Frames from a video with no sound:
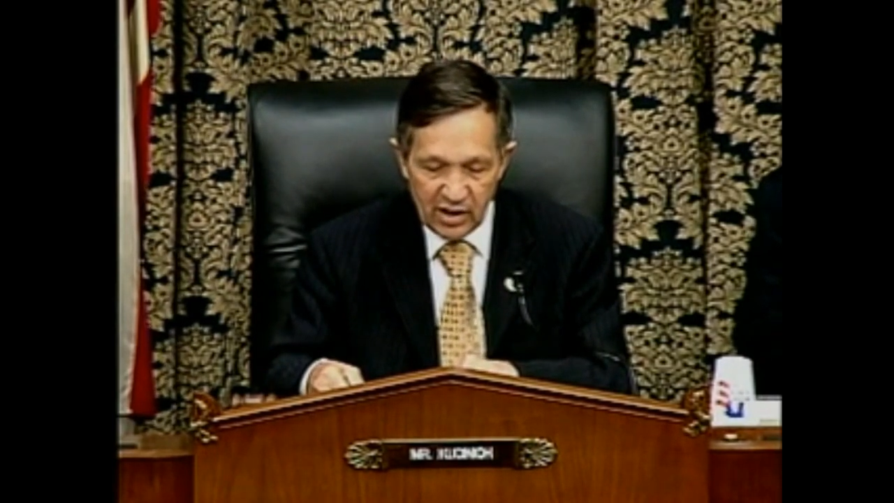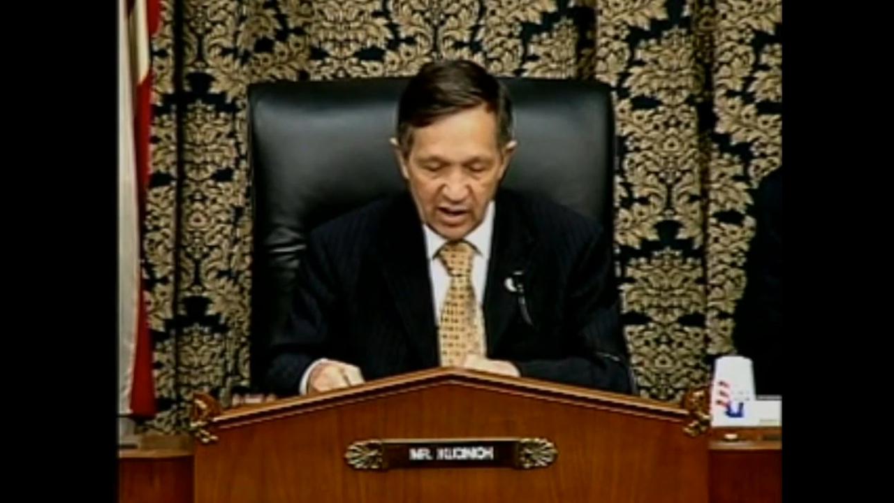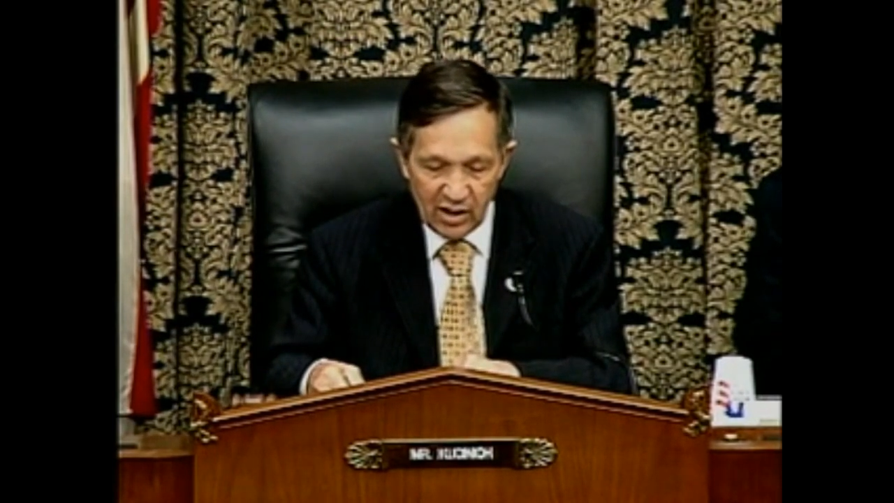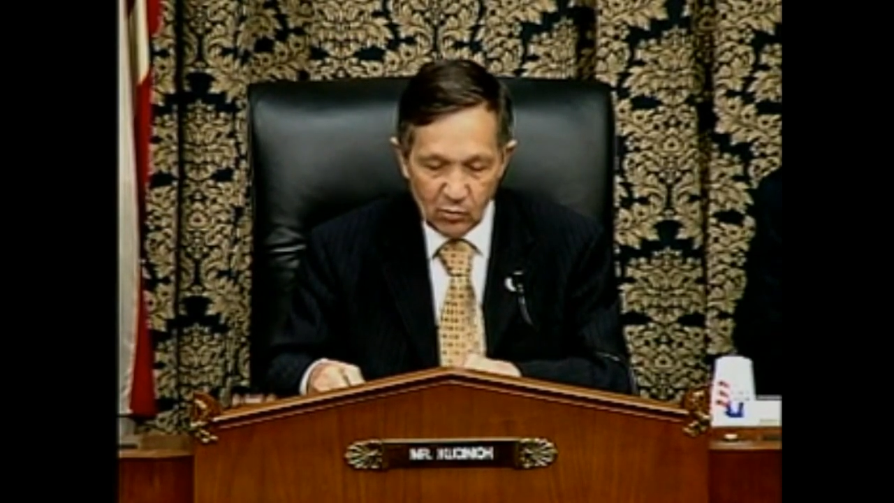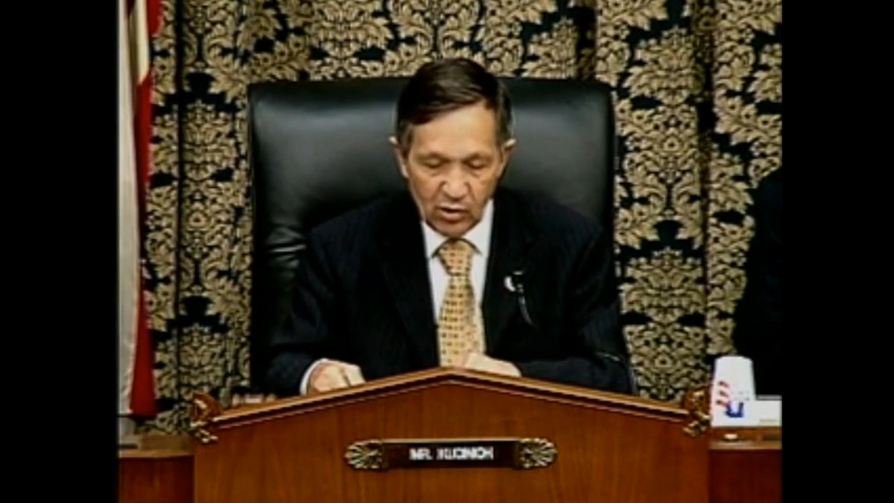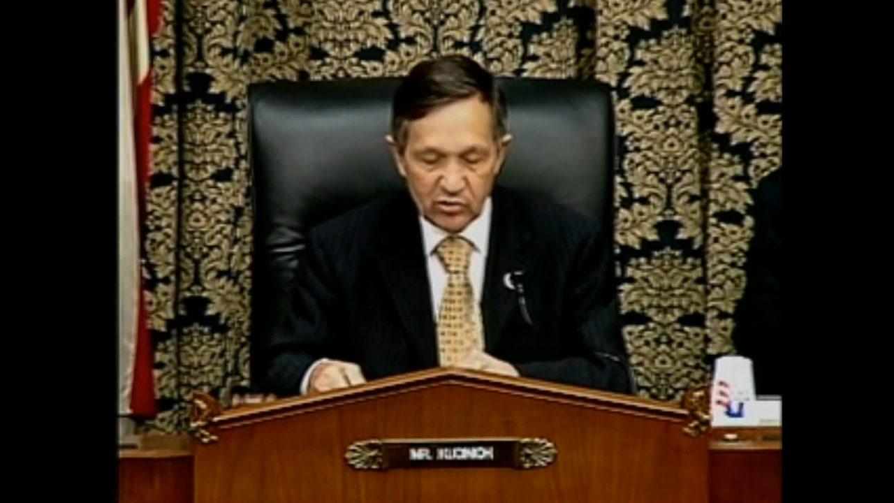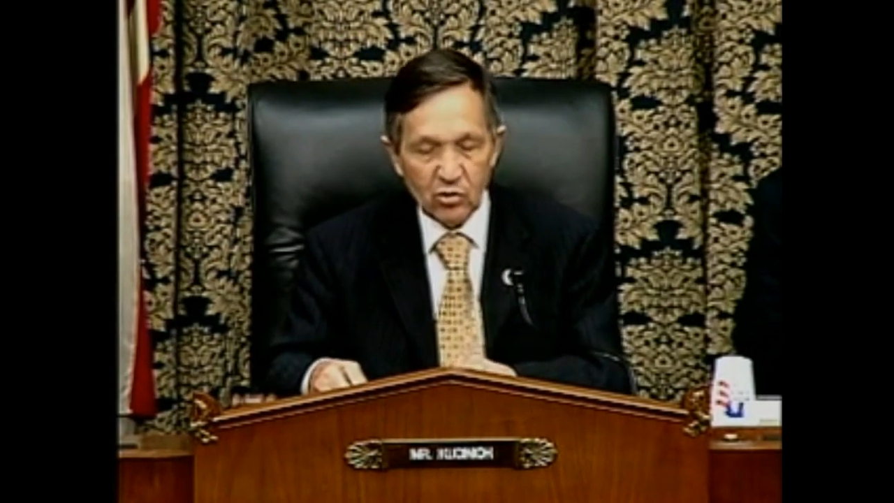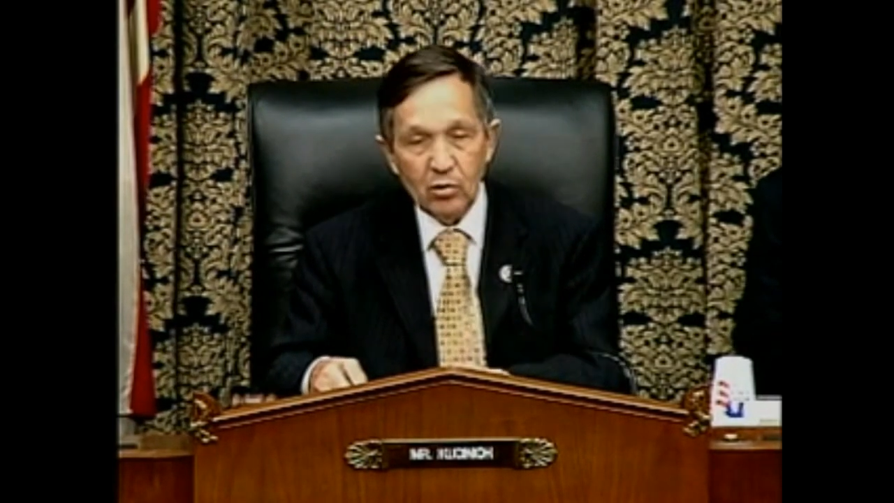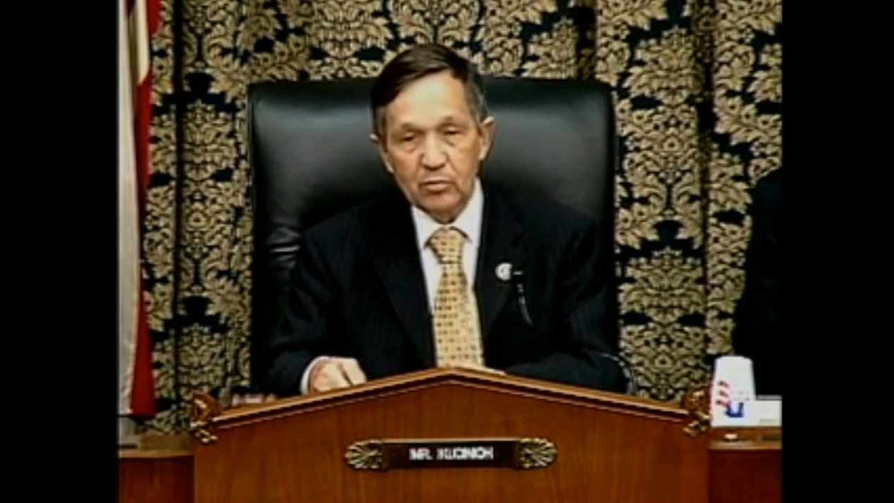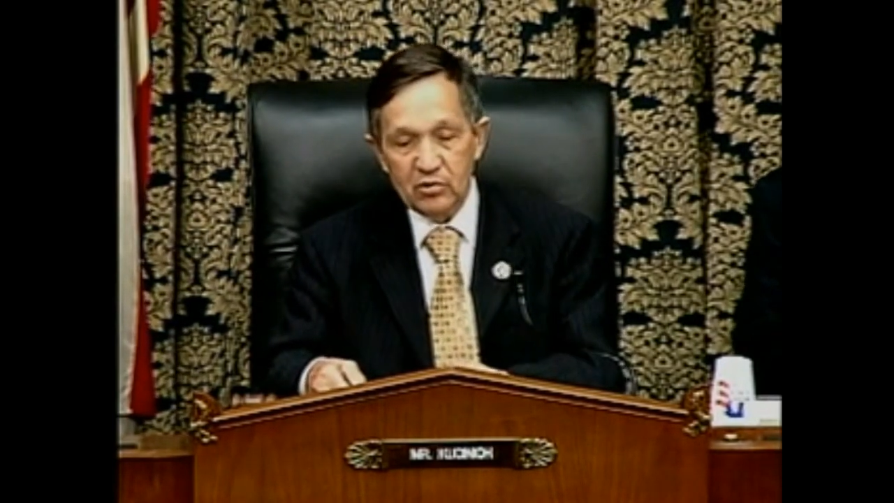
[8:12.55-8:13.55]
and on what
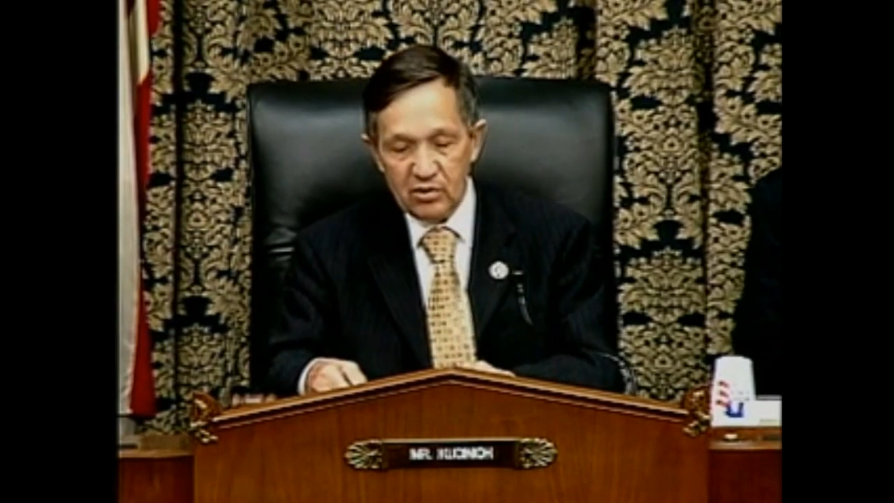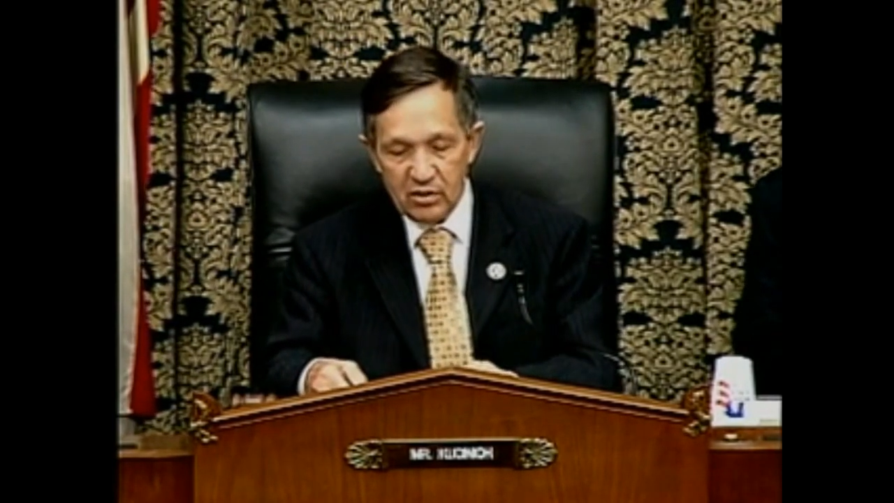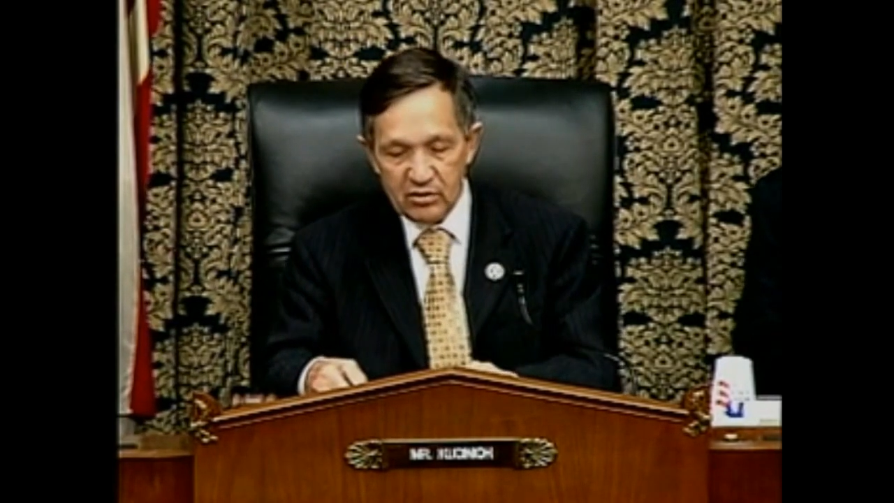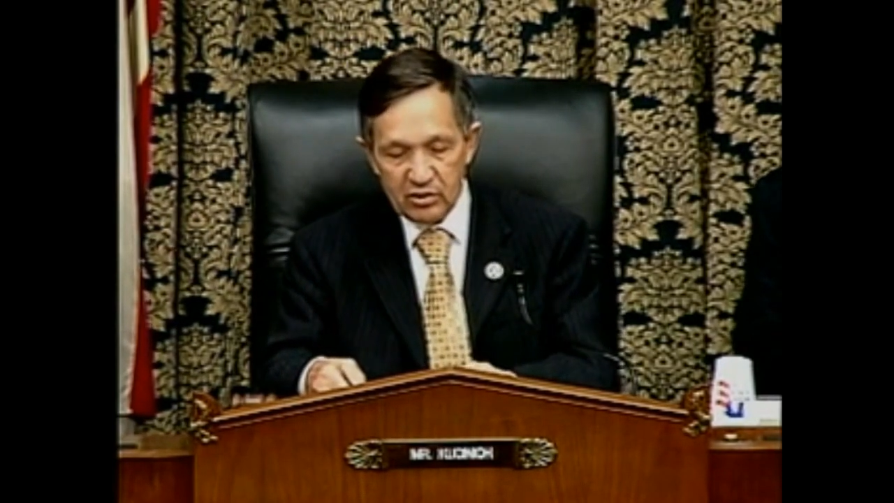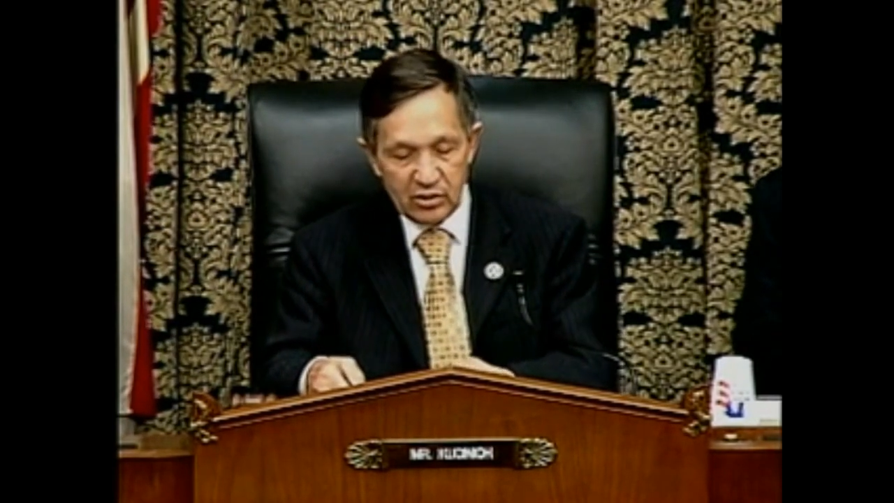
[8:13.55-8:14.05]
terms to